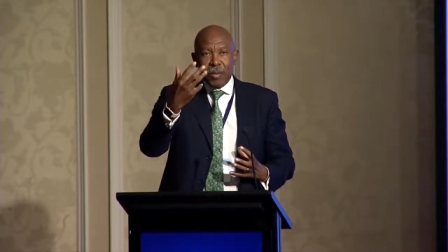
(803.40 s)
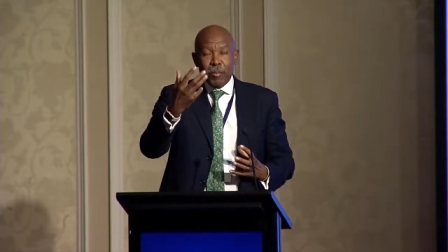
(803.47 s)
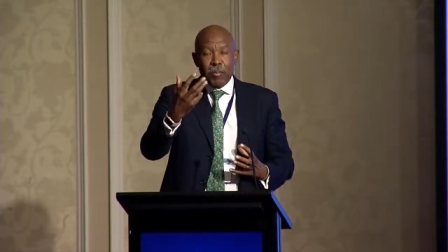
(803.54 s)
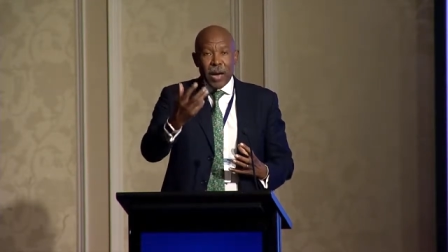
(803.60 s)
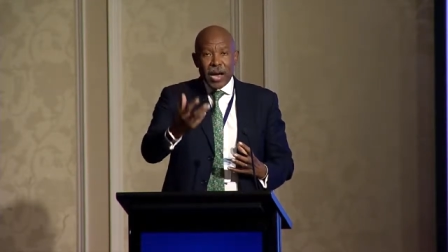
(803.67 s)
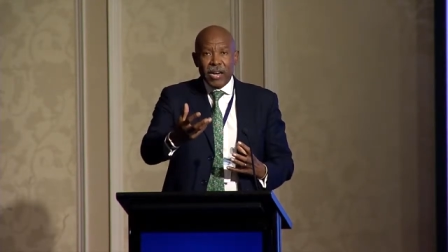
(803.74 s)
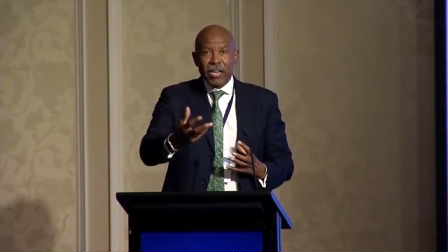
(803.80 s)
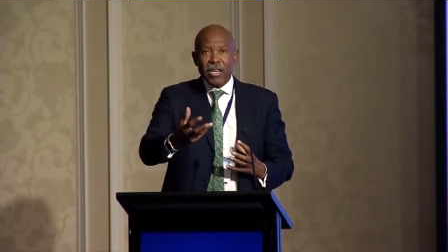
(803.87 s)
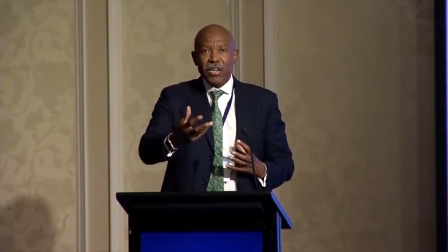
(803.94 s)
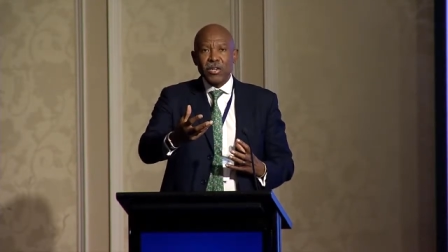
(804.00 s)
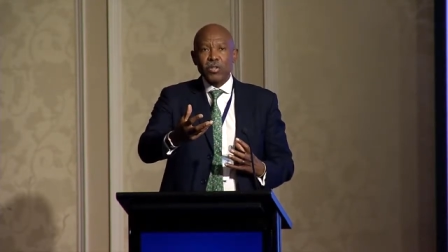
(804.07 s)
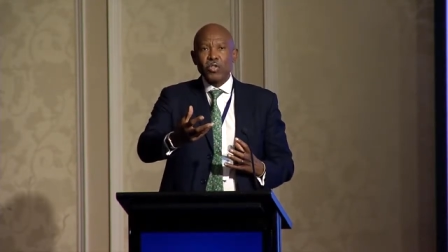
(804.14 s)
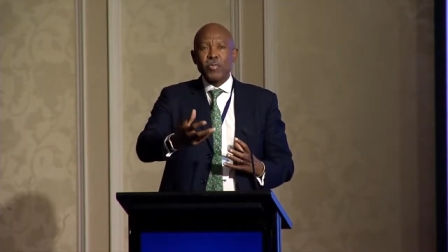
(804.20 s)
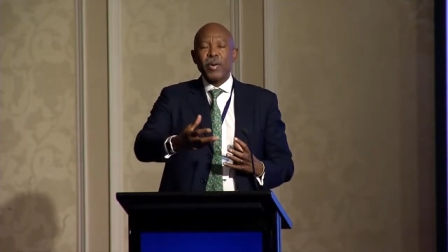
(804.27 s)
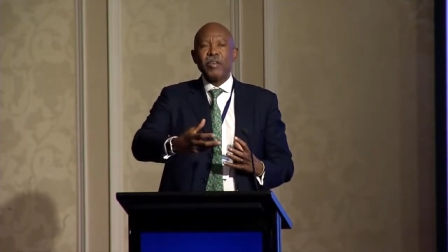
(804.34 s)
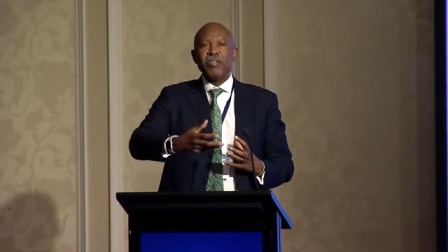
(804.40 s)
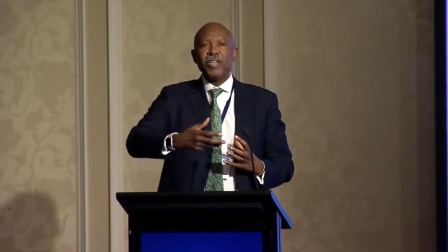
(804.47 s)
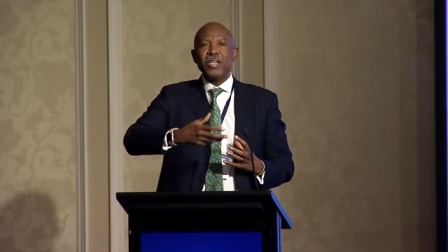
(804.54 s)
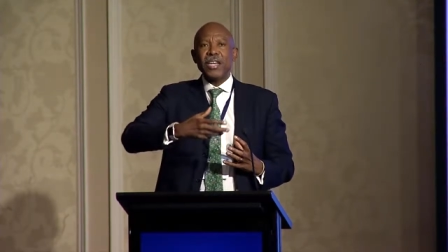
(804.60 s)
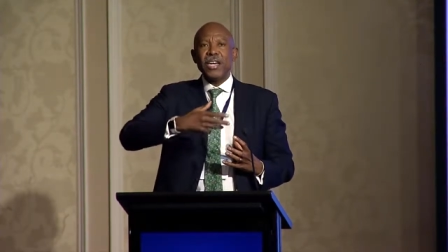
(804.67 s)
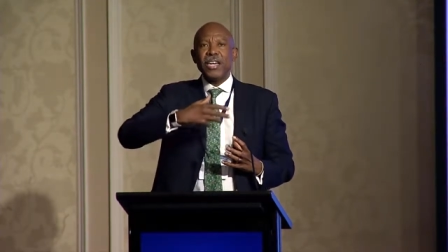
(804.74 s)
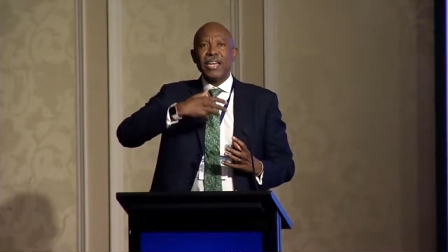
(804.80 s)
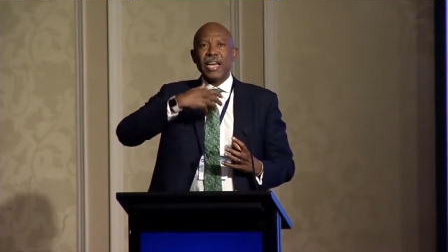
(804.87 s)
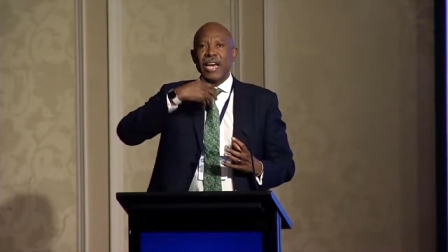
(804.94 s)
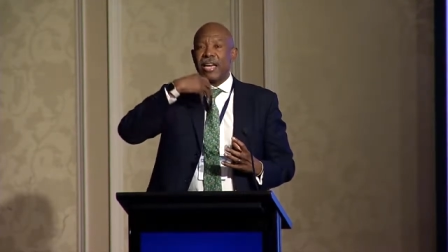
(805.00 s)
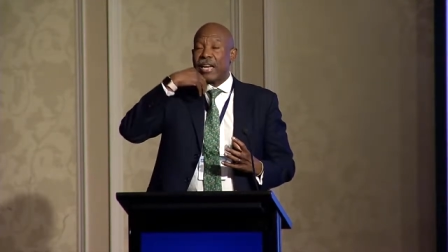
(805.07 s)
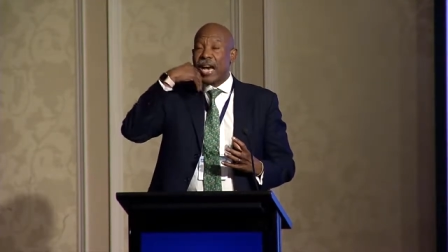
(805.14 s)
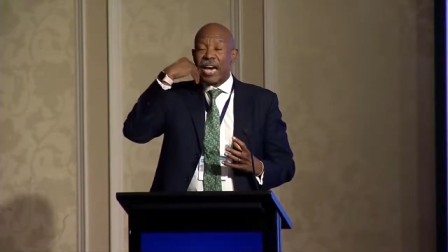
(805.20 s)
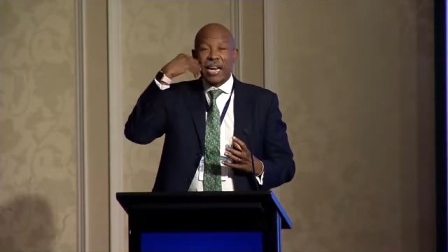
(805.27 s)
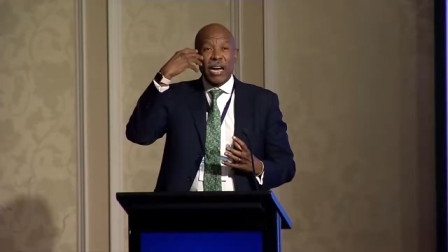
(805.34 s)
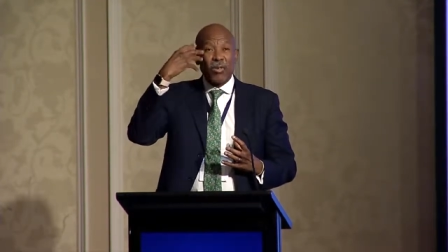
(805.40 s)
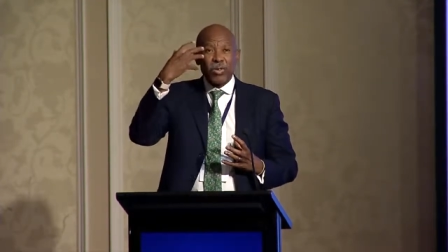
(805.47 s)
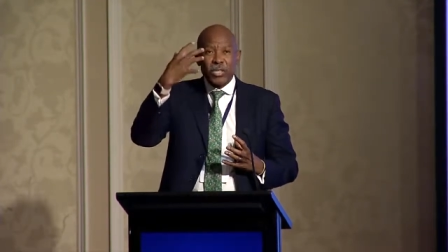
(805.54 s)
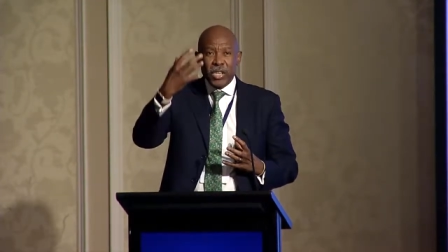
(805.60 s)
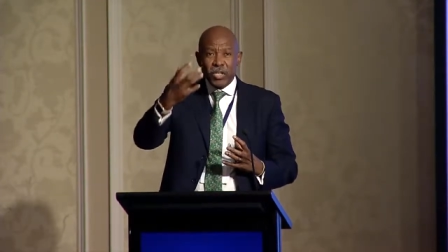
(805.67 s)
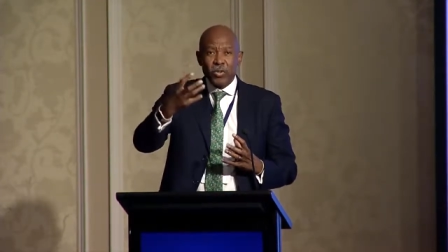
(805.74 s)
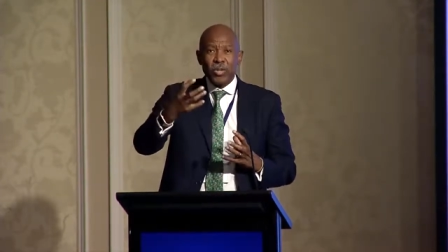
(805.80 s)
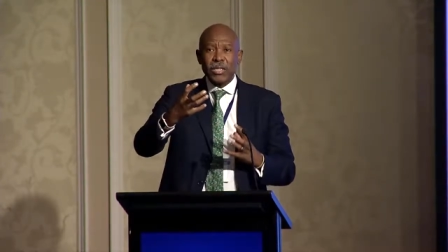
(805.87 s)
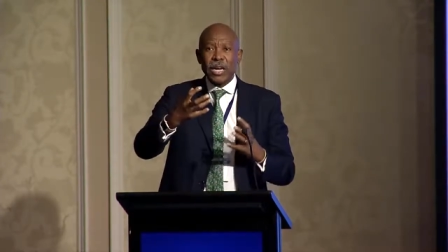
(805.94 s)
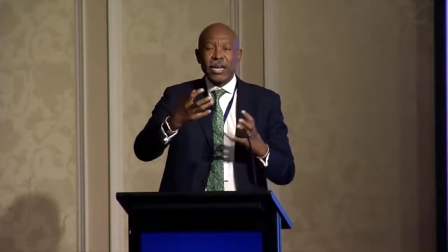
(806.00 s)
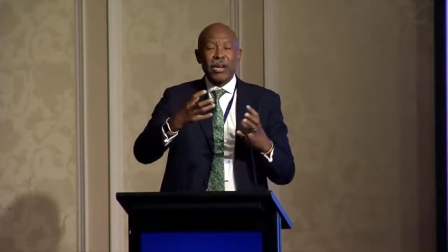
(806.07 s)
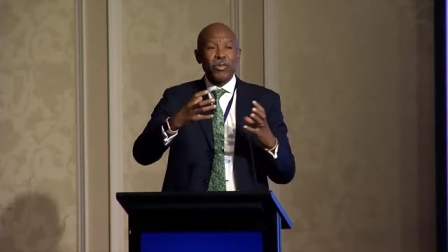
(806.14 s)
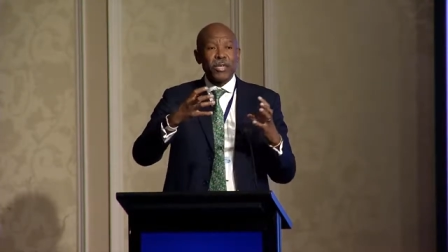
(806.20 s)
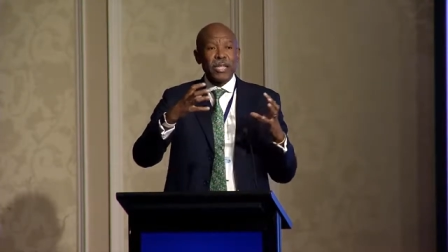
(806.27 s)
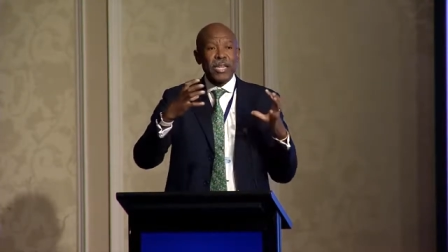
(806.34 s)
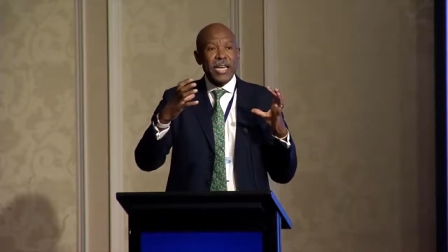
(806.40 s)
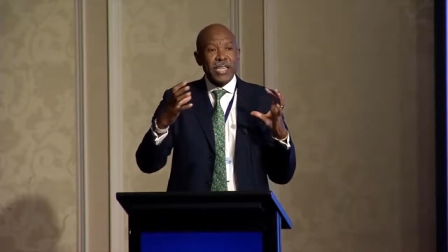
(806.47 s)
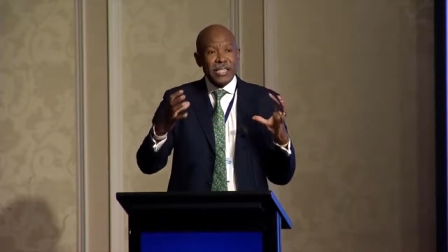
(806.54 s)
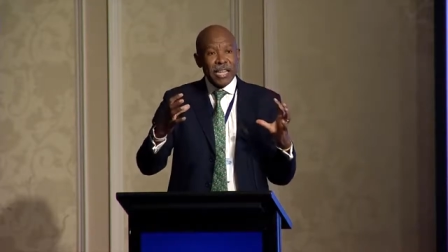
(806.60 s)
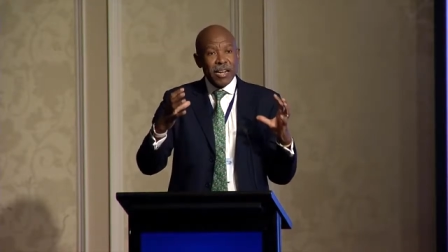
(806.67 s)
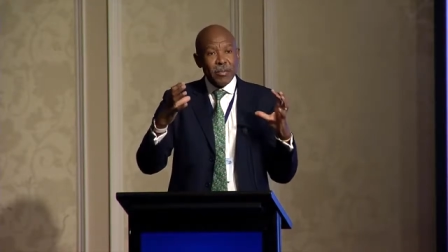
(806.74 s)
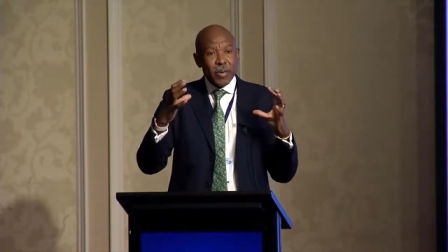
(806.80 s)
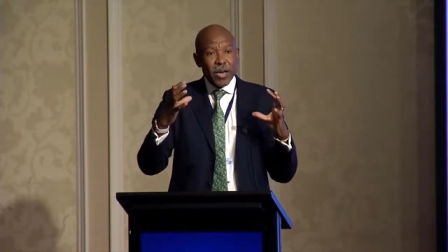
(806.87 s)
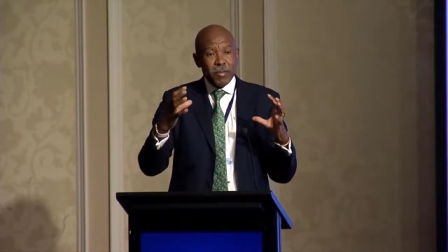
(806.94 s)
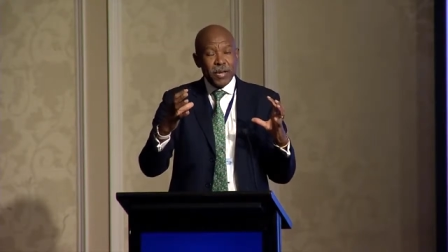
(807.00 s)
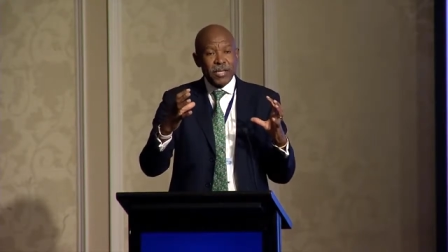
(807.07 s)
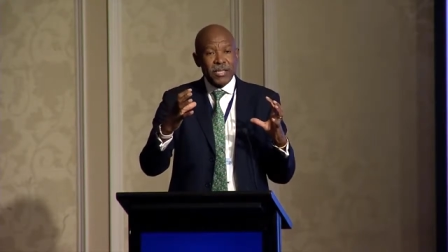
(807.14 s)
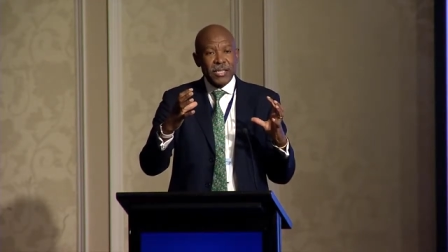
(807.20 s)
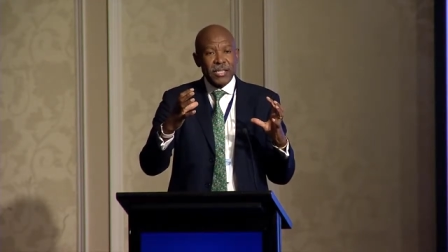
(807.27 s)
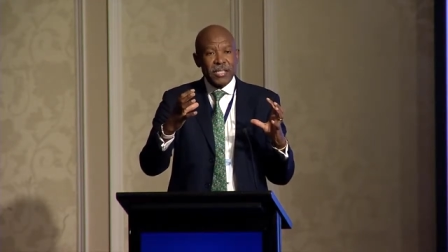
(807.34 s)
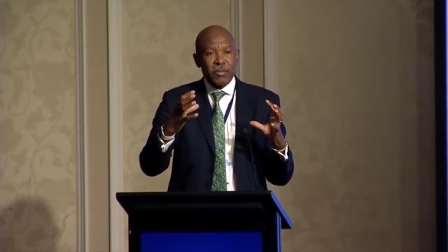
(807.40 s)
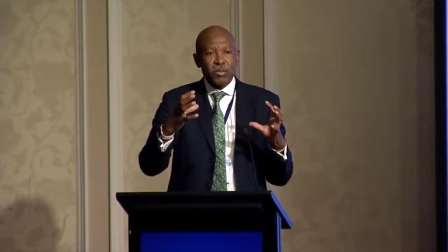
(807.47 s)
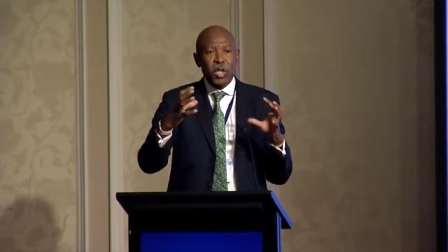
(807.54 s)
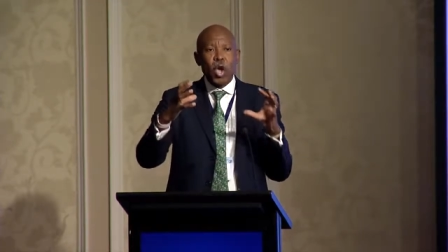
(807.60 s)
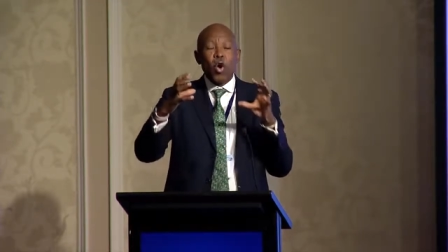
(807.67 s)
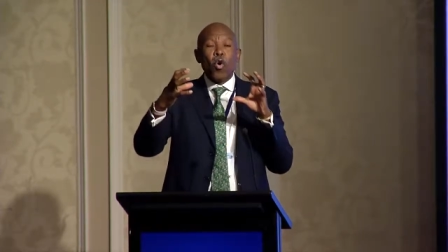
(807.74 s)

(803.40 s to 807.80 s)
banking supervision, and around issues around the national payment systems,